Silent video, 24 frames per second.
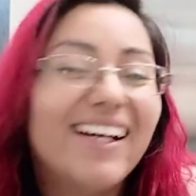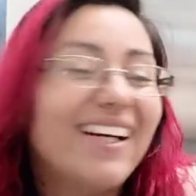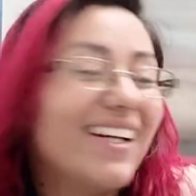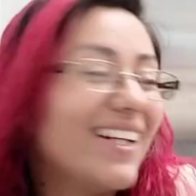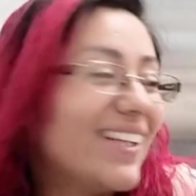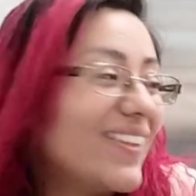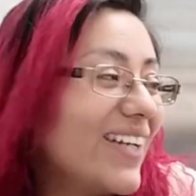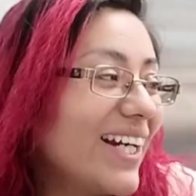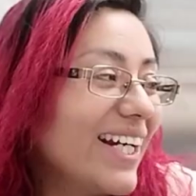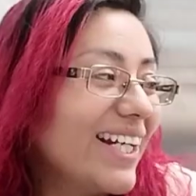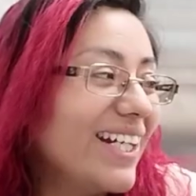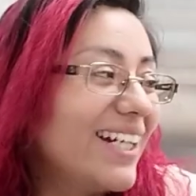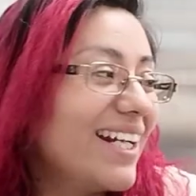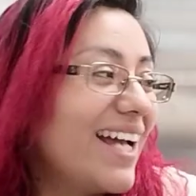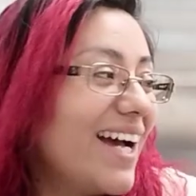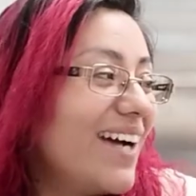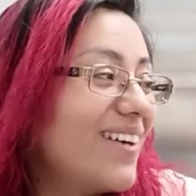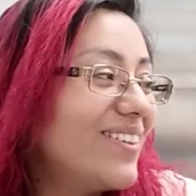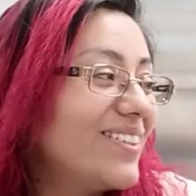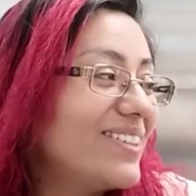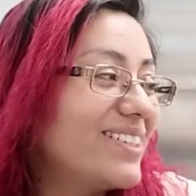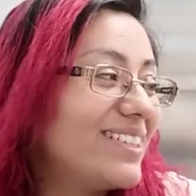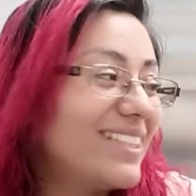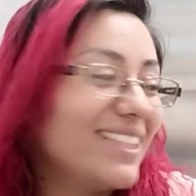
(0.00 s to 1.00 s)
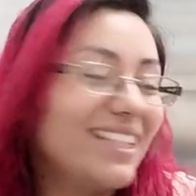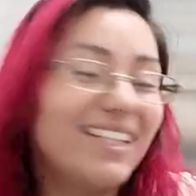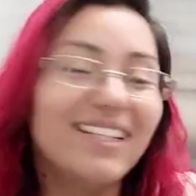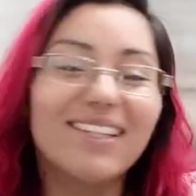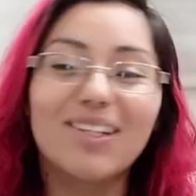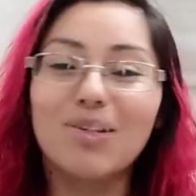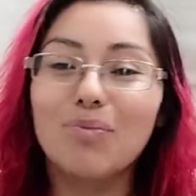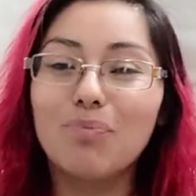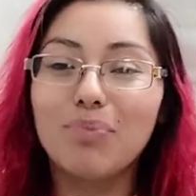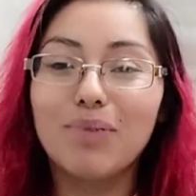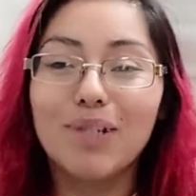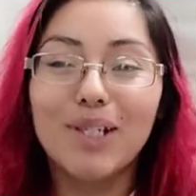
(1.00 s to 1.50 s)
Right now, see,
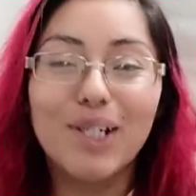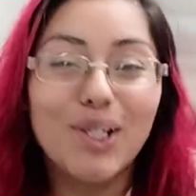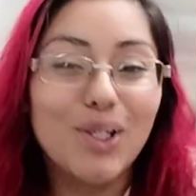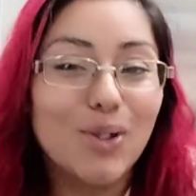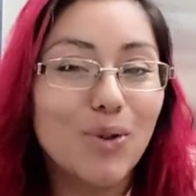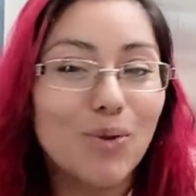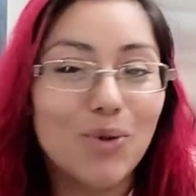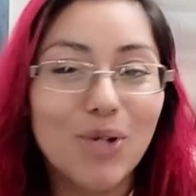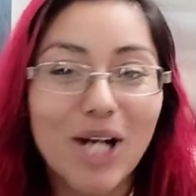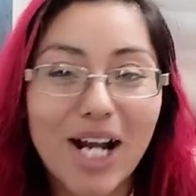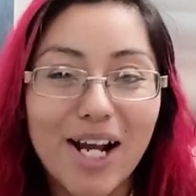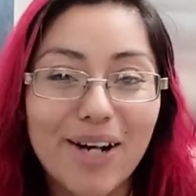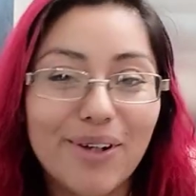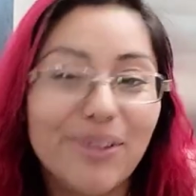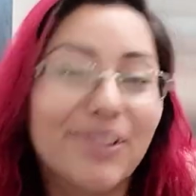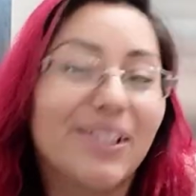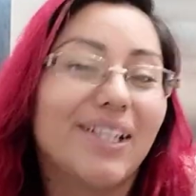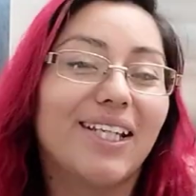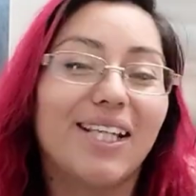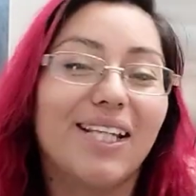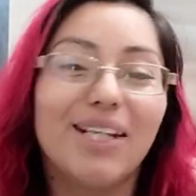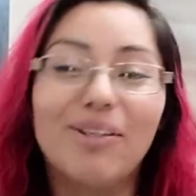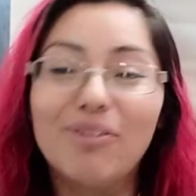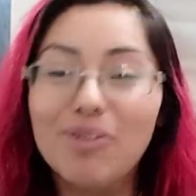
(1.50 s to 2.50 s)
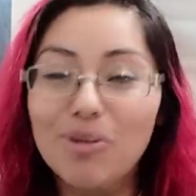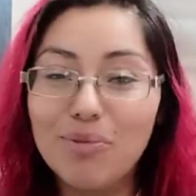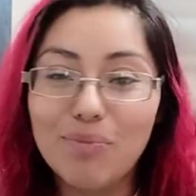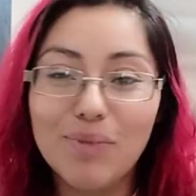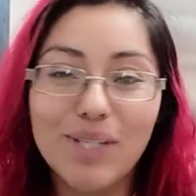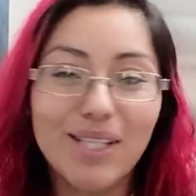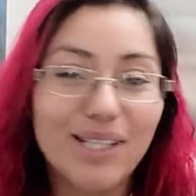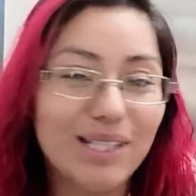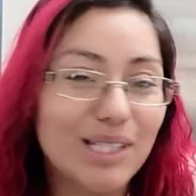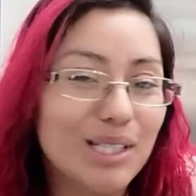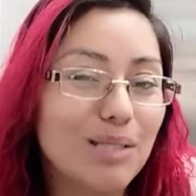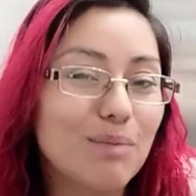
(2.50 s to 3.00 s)
they're playing around. They're giving
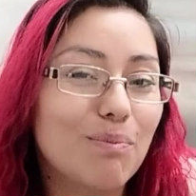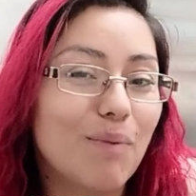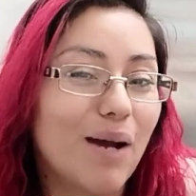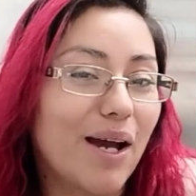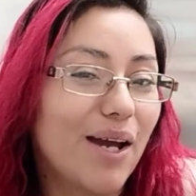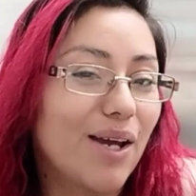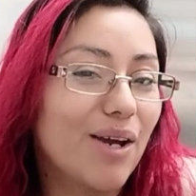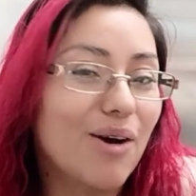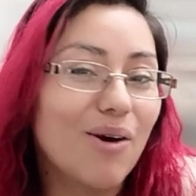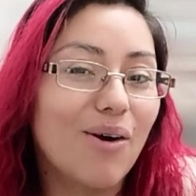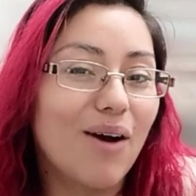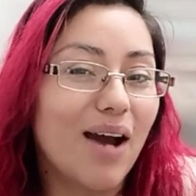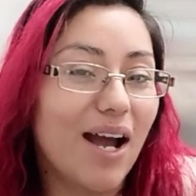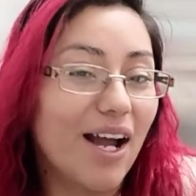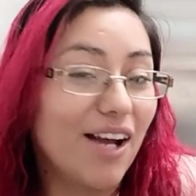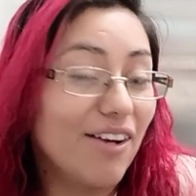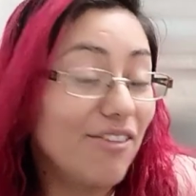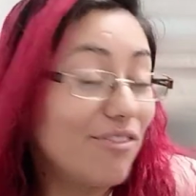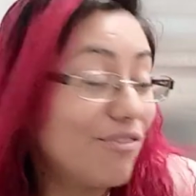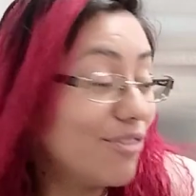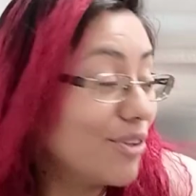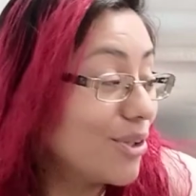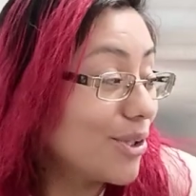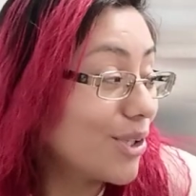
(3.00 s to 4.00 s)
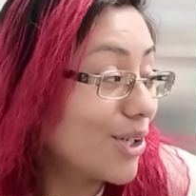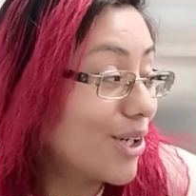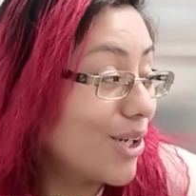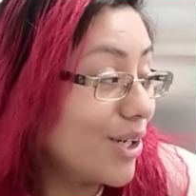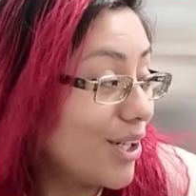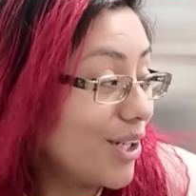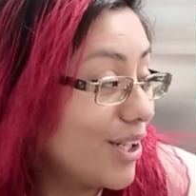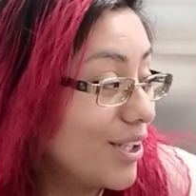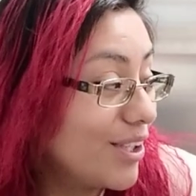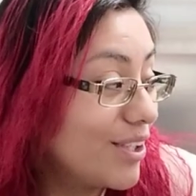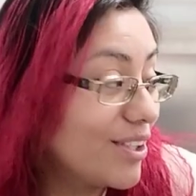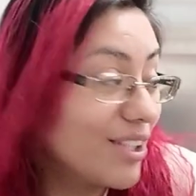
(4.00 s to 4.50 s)
me a smile. I feel
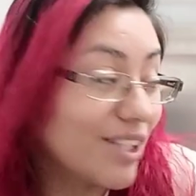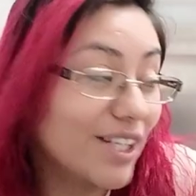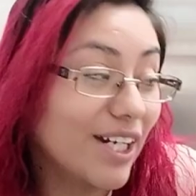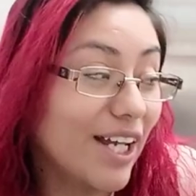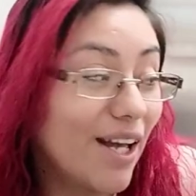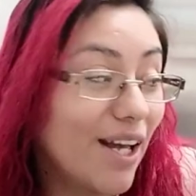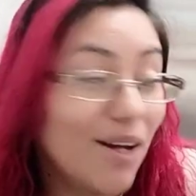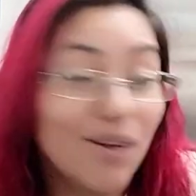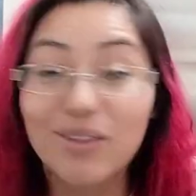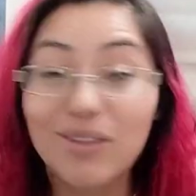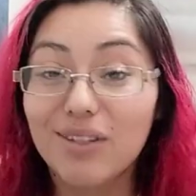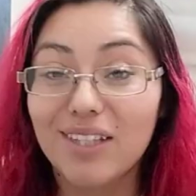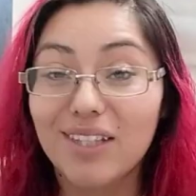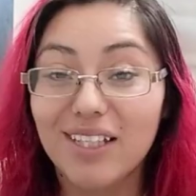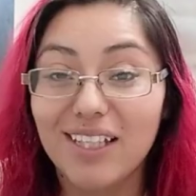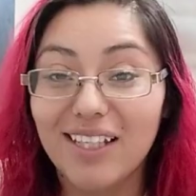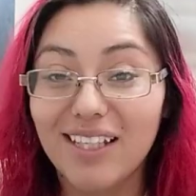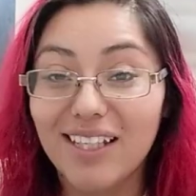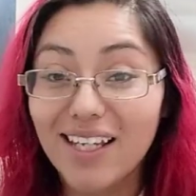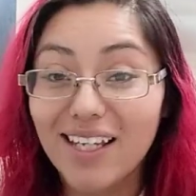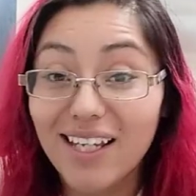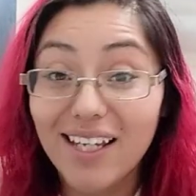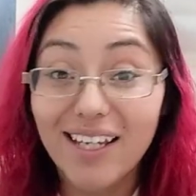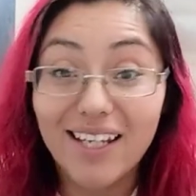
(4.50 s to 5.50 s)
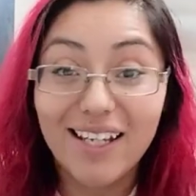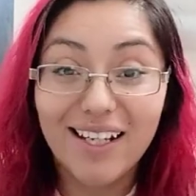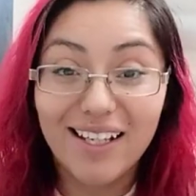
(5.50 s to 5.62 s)
good. They're healthy.